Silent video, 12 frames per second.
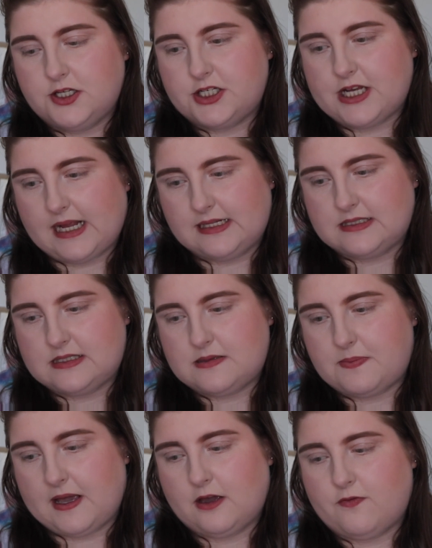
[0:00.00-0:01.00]
shades to
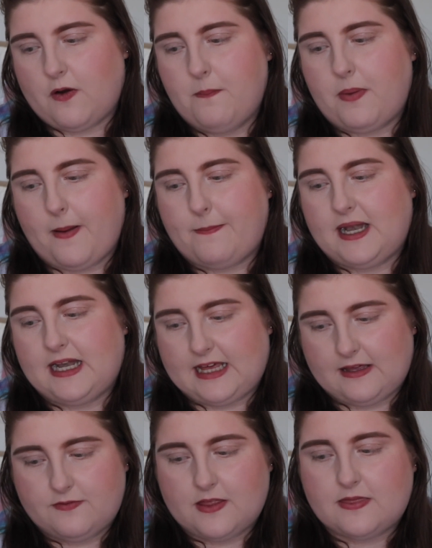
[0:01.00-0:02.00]
pick from, but I
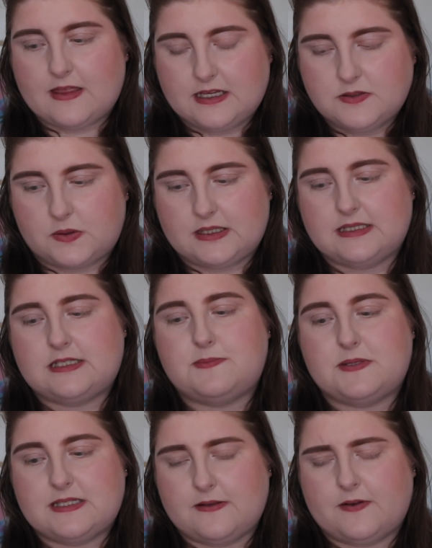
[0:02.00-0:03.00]
believe that this one is
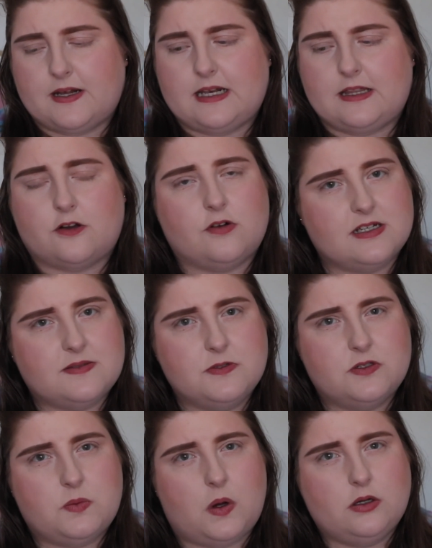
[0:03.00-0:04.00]
specifically the
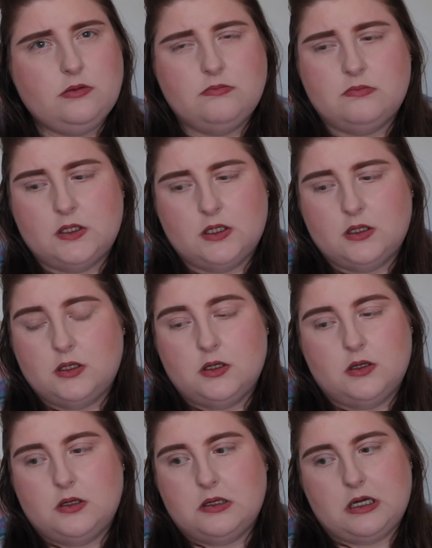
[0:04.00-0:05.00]
Christmas one,
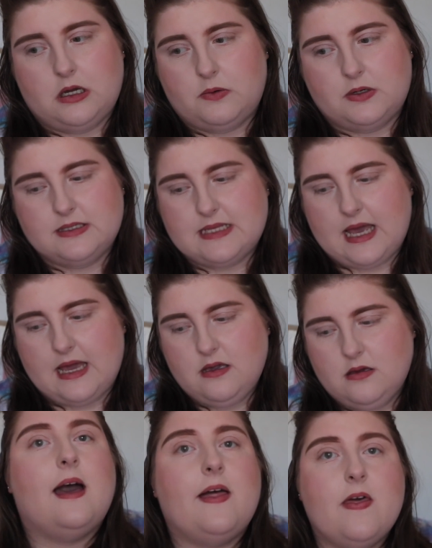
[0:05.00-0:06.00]
I want to
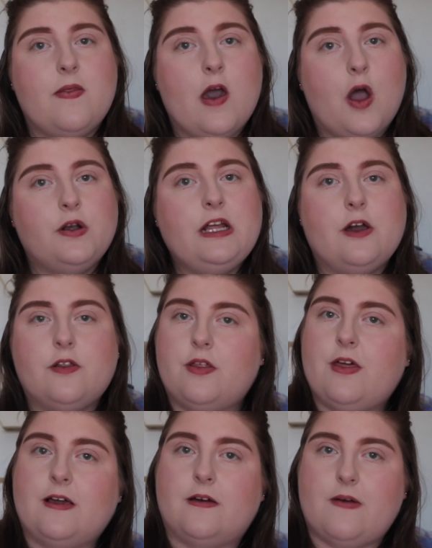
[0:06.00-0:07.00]
say. And then the only other
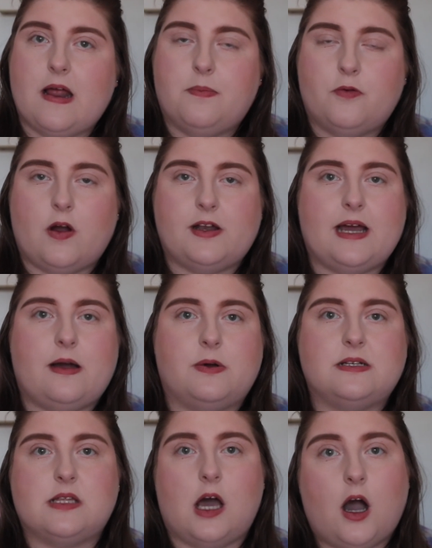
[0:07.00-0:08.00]
thing available right now
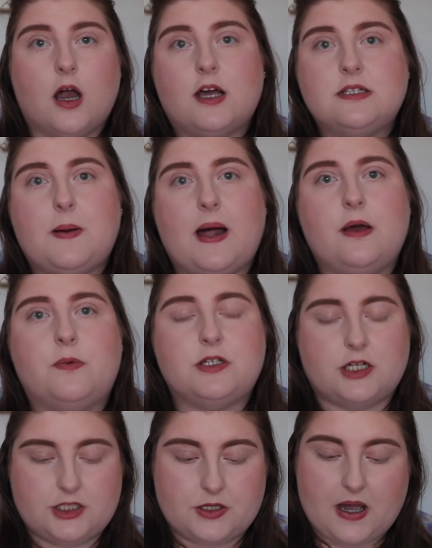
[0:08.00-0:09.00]
is the highlighter palette, which
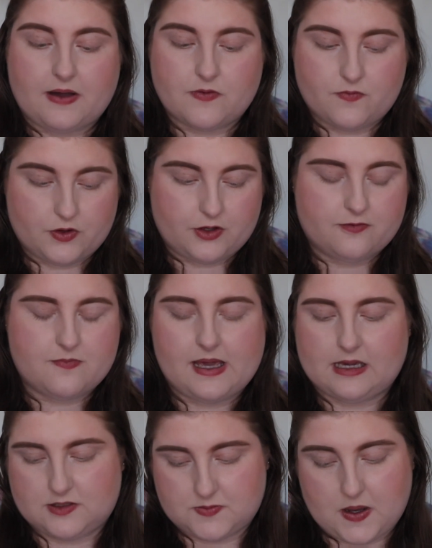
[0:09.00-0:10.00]
I do have in front of
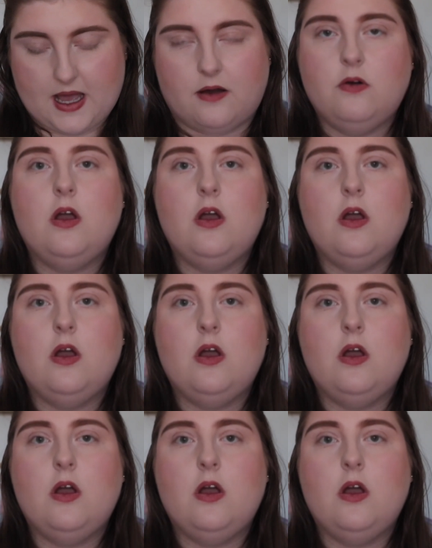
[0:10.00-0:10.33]
me as well.